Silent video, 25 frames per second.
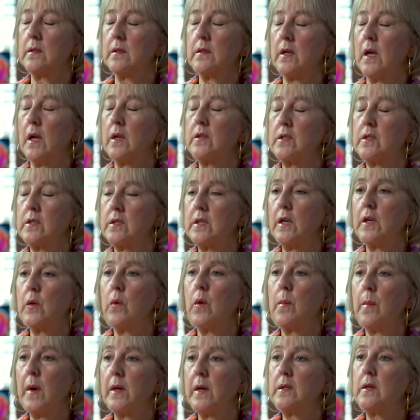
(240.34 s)
I'll just tell you
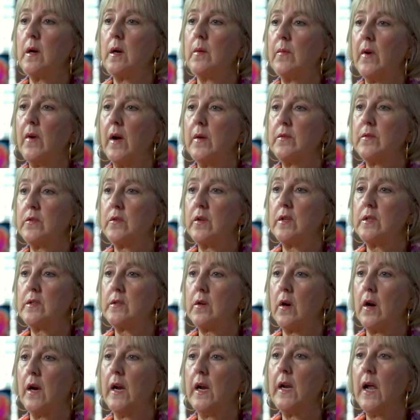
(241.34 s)
what my top five strengths
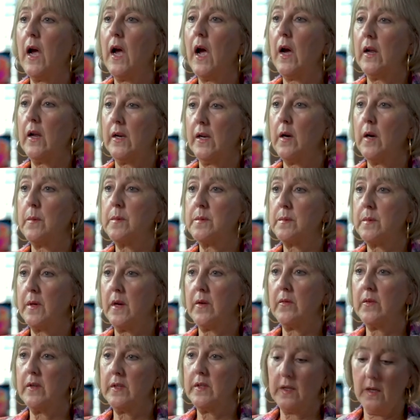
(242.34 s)
are okay. and how it helps me
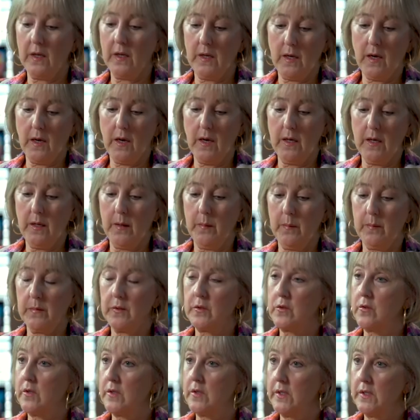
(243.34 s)
every day. I am
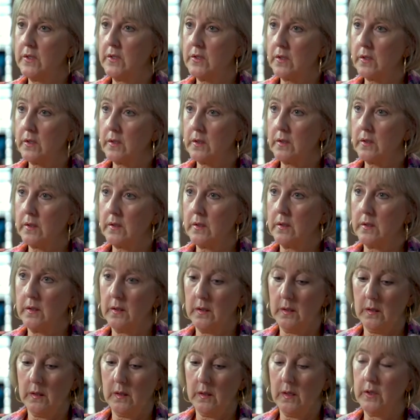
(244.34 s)
strategic,
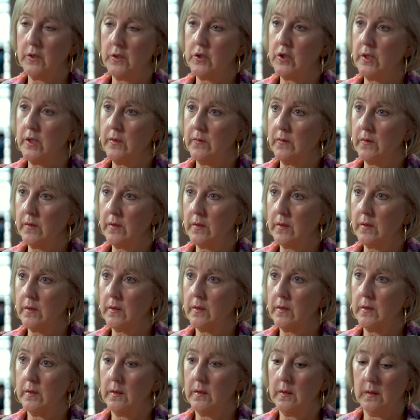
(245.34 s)
achiever,
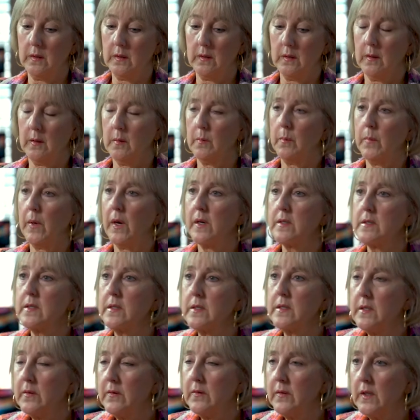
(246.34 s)

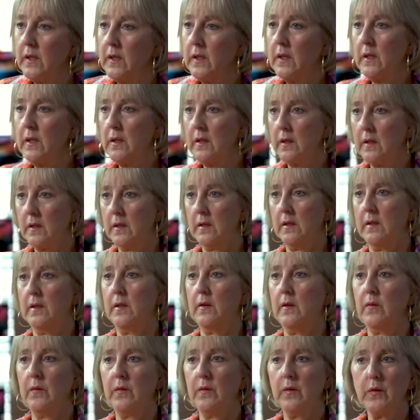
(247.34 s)
positivity,
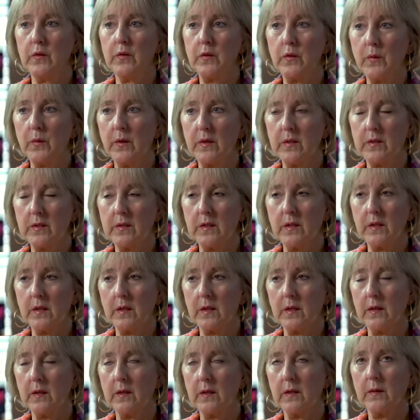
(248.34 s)

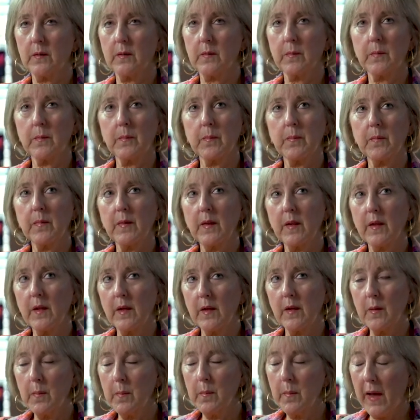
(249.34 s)
futuristic,
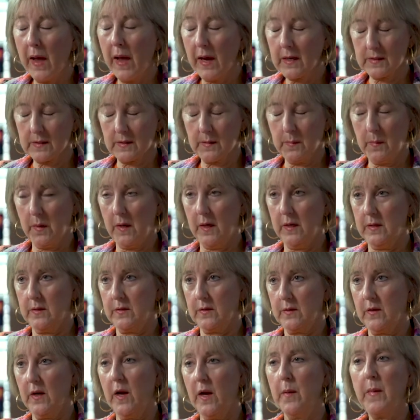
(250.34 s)

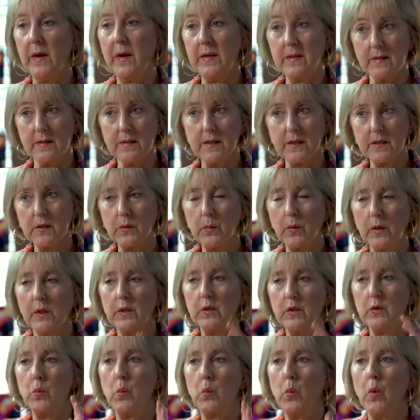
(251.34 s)
maximizer, and my sixth one
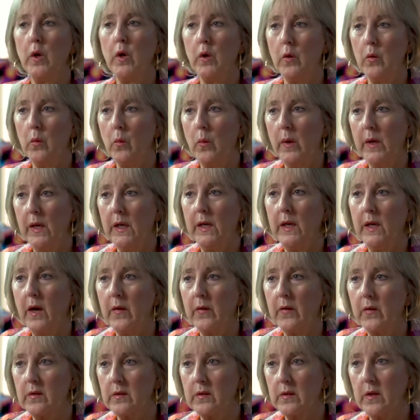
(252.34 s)
is woo, winning
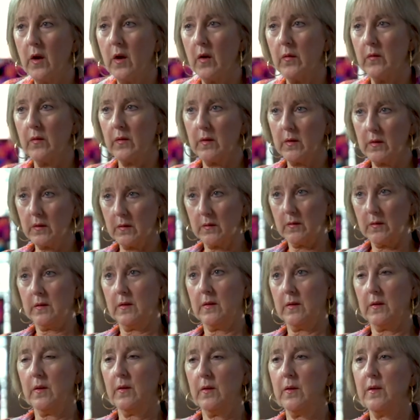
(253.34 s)
others over. I've heard.
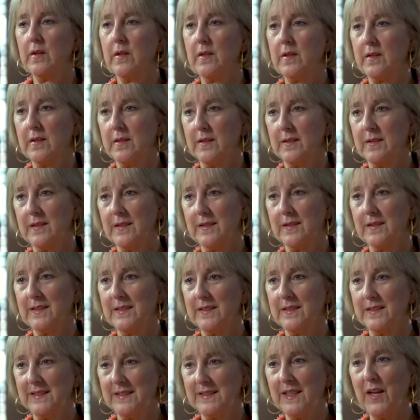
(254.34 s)
Oh, that's an acronym.
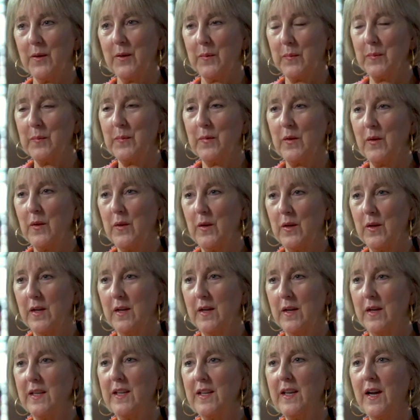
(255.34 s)
Yeah. I didn't know
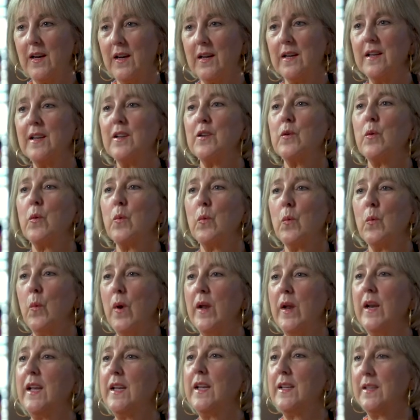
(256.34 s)
woo was yeah. an acronym. I
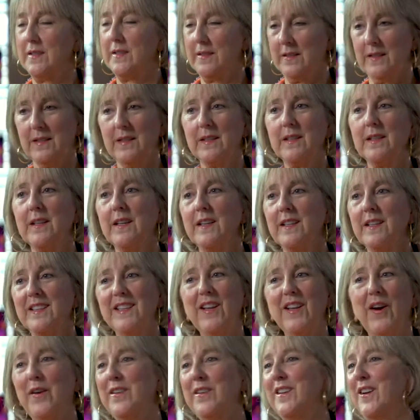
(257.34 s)
thought winning, it was just like woo.
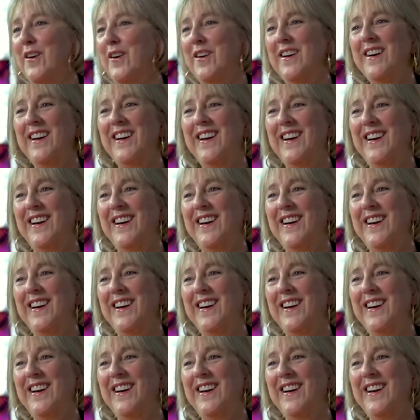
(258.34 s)
Yeah. No. Was,